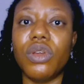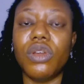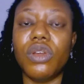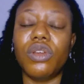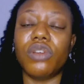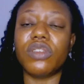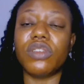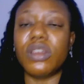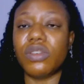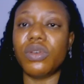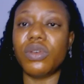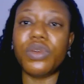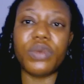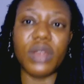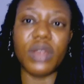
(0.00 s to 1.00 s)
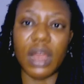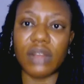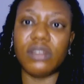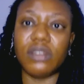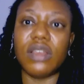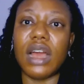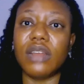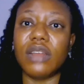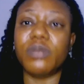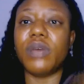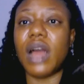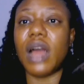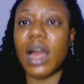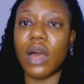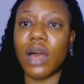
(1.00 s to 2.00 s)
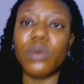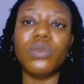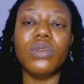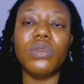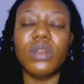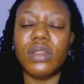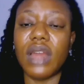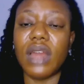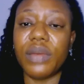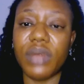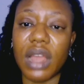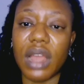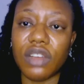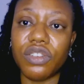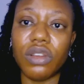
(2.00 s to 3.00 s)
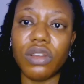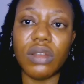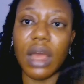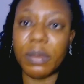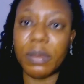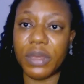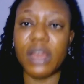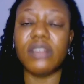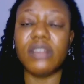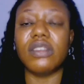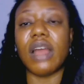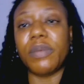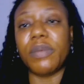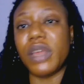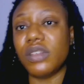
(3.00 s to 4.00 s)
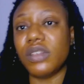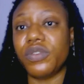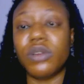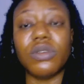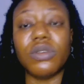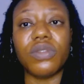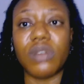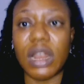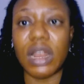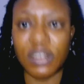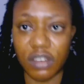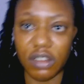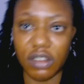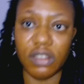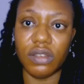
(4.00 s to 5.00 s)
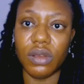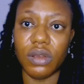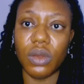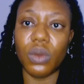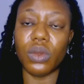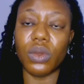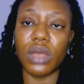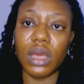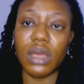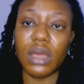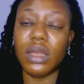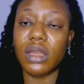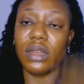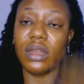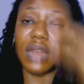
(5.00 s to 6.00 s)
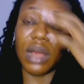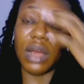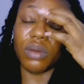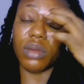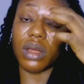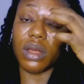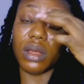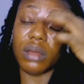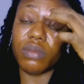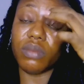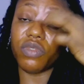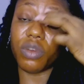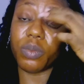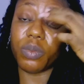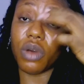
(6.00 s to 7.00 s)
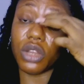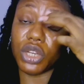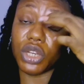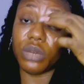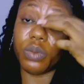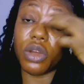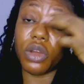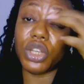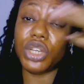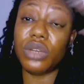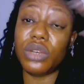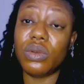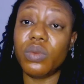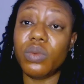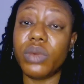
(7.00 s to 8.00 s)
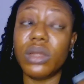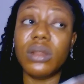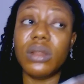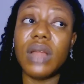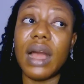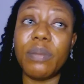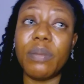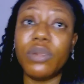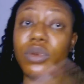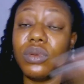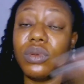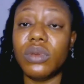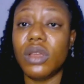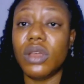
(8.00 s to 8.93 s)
Your skin is going to react, and how that reaction appears it appears in terms of rashness. Okay. Now, um, for purging, purging will happen